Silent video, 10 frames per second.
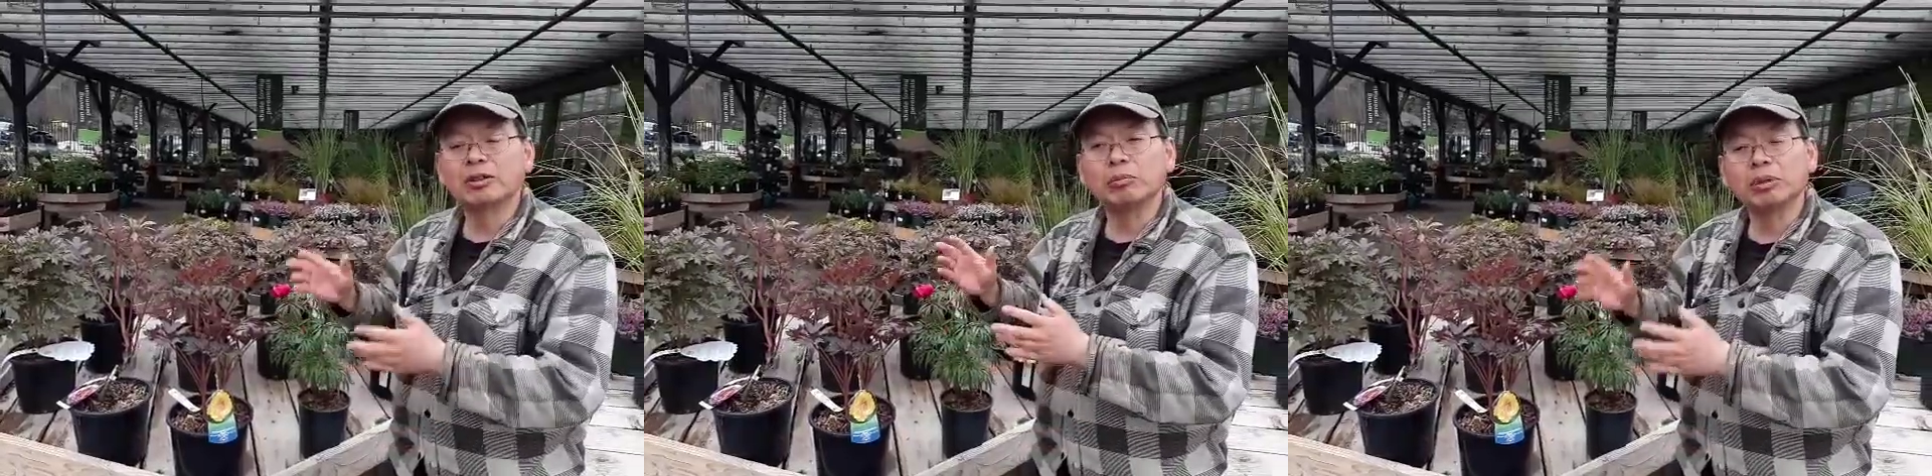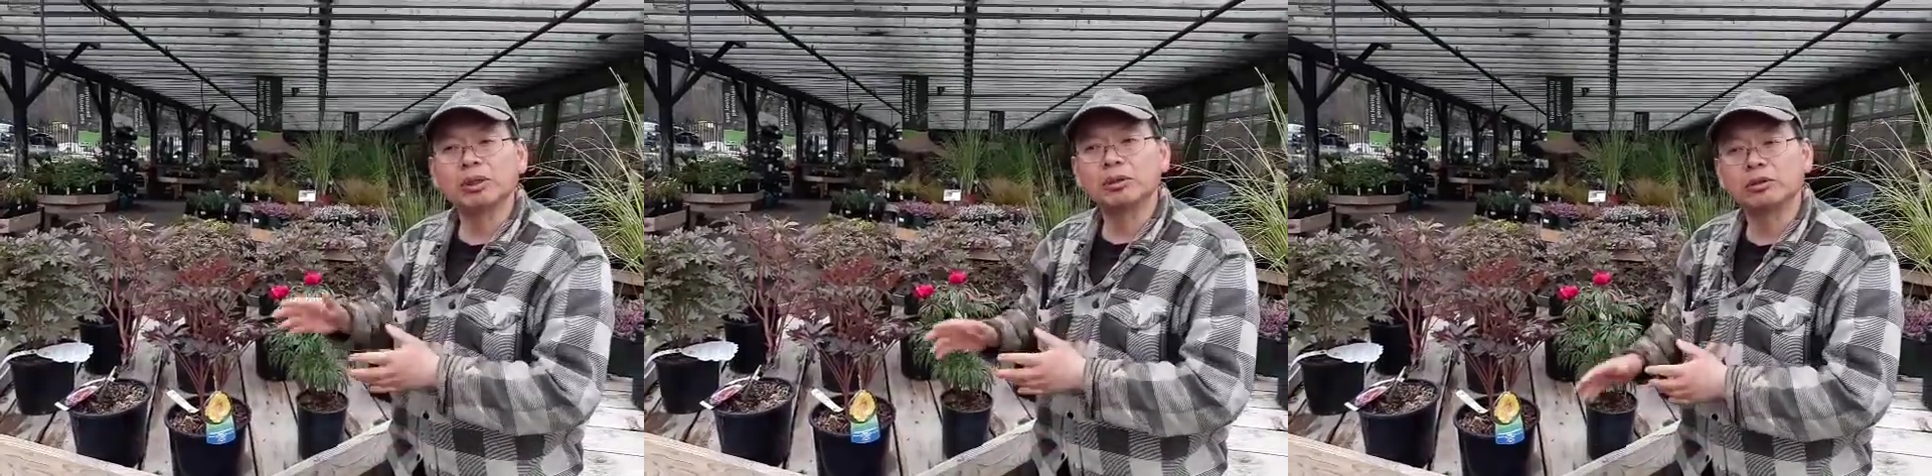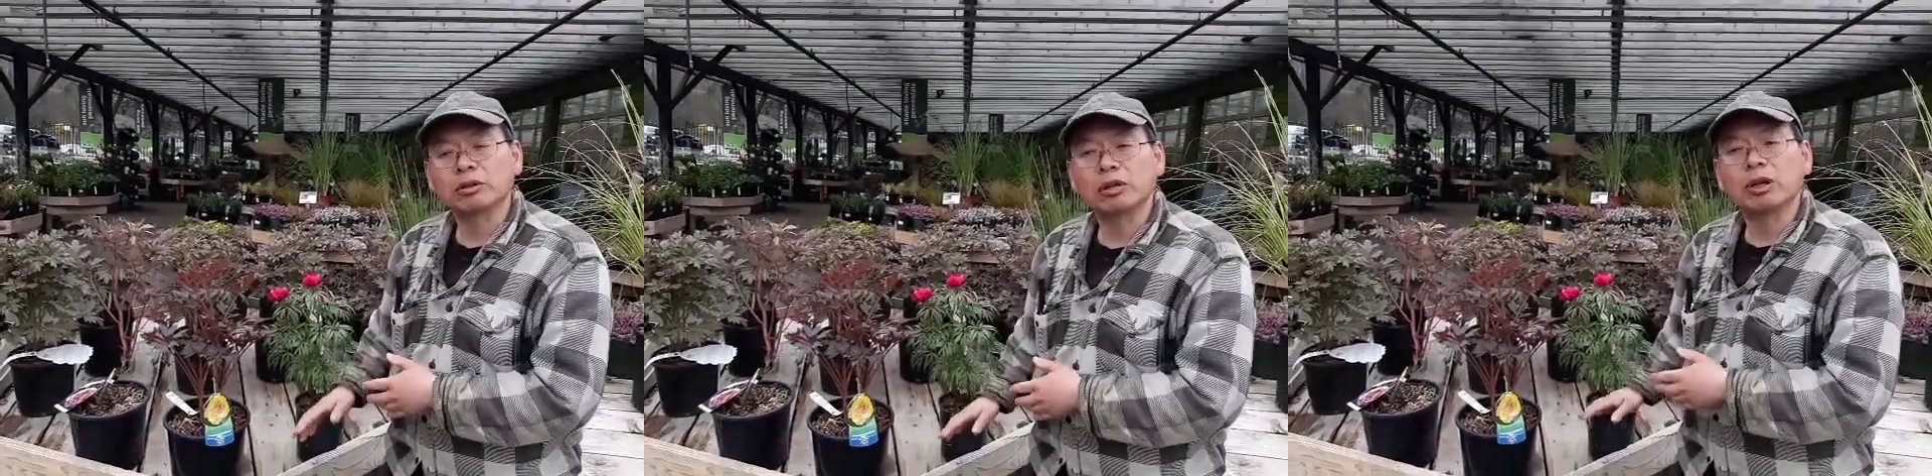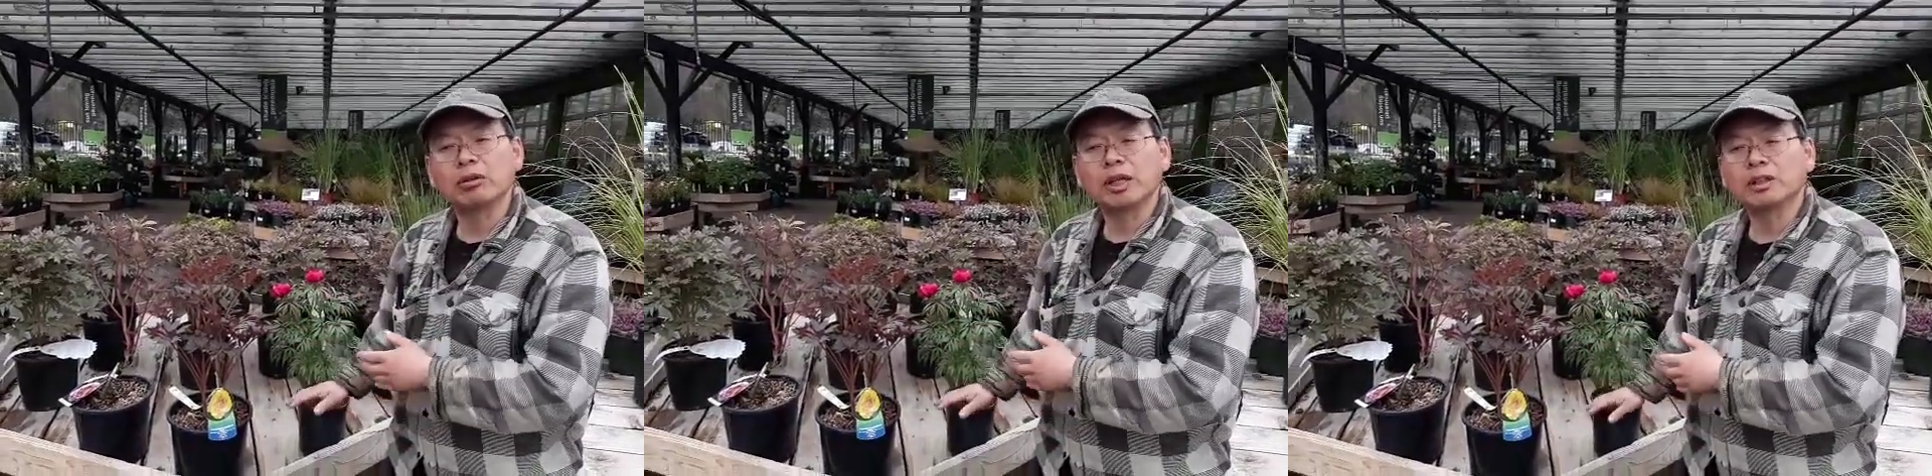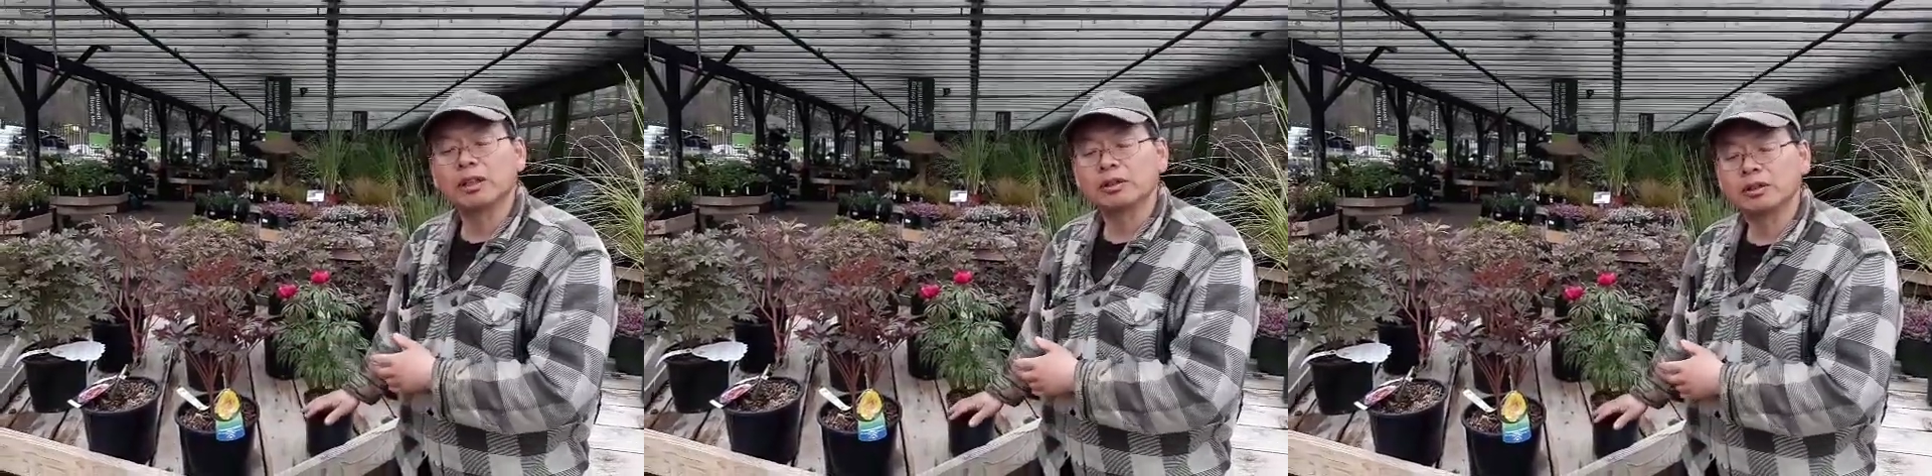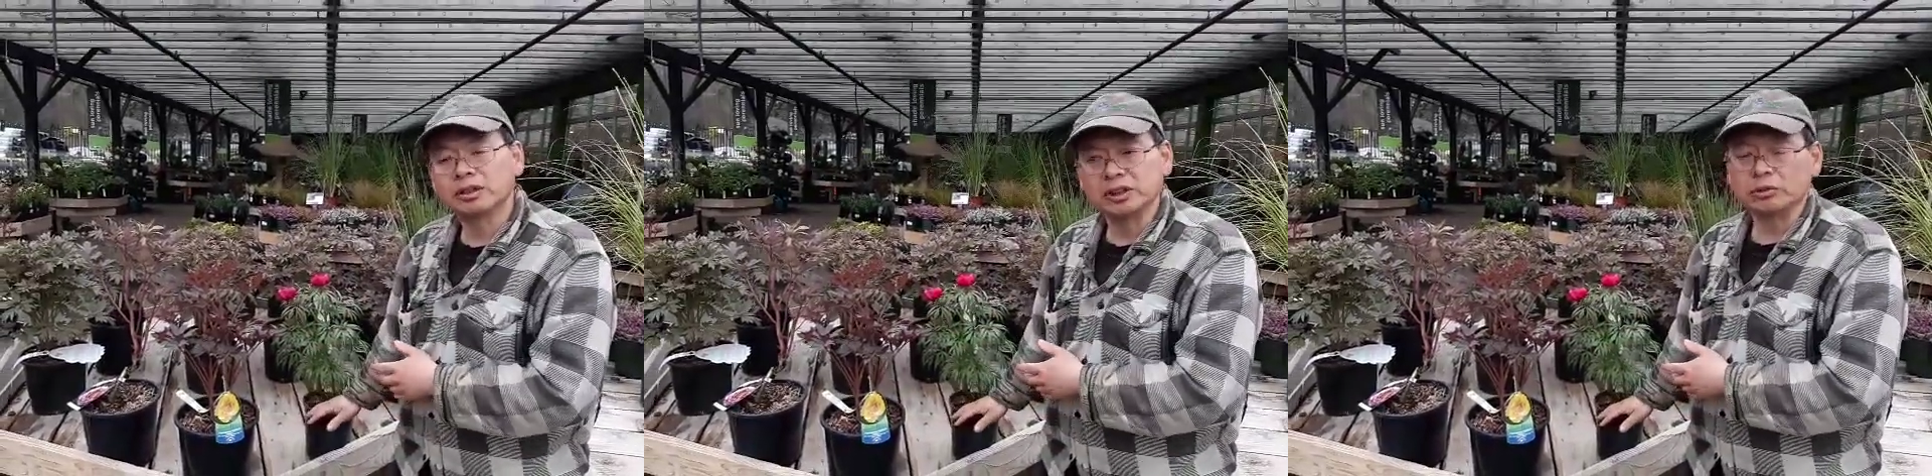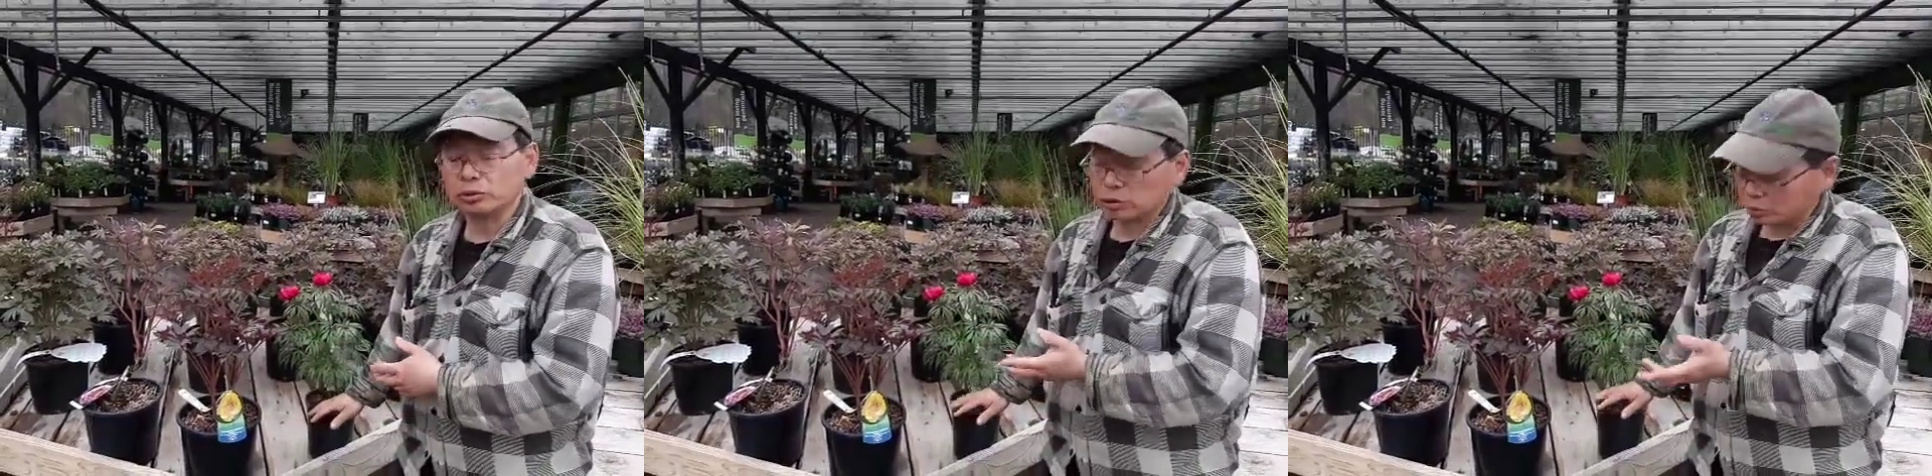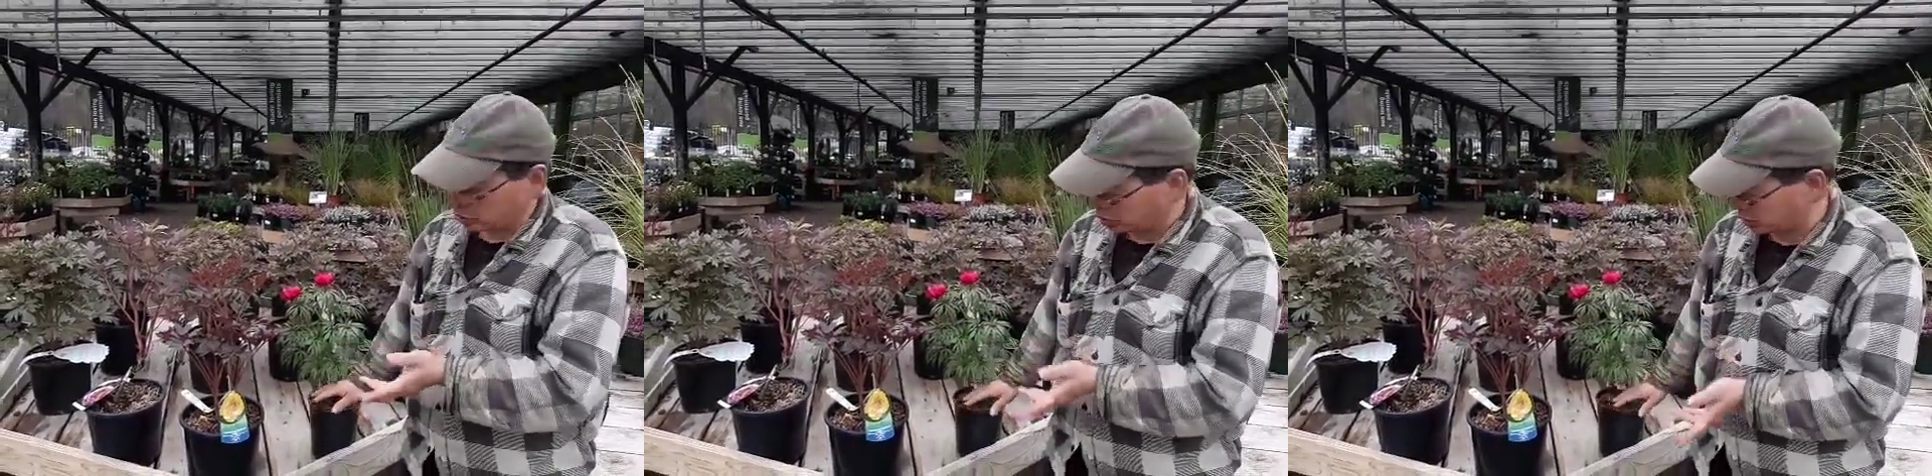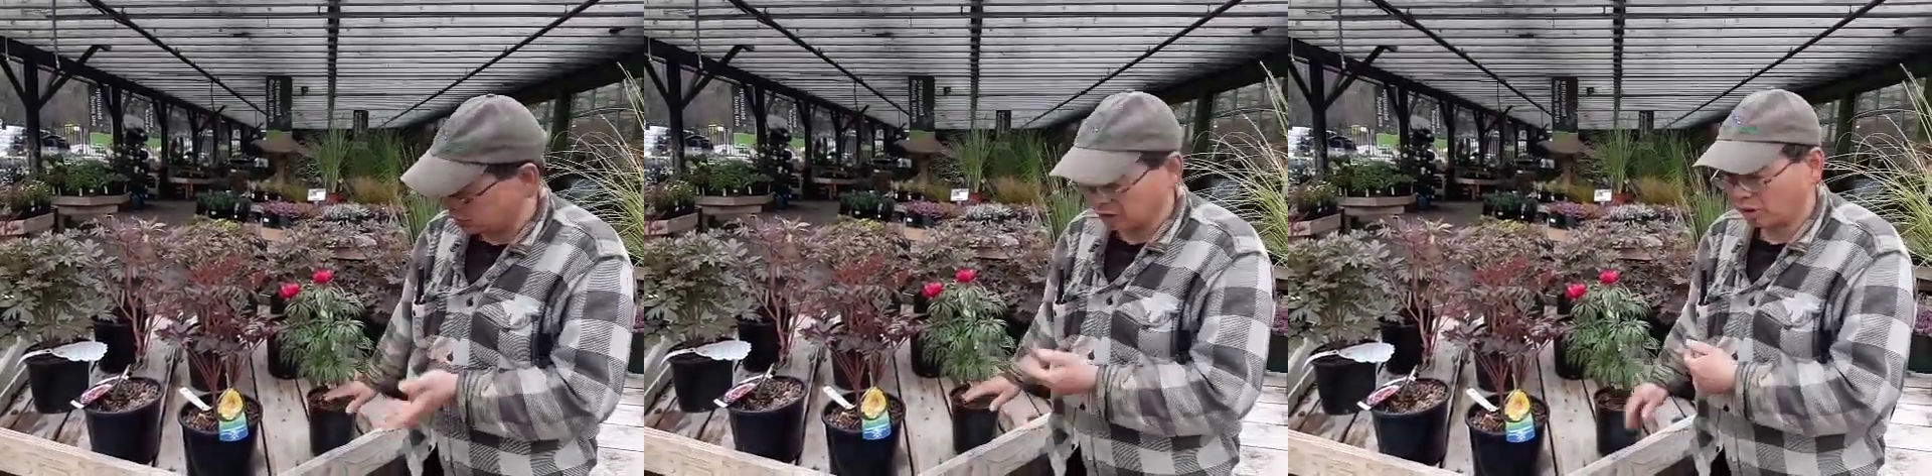completely to the ground at the end of the season, which of course you just cut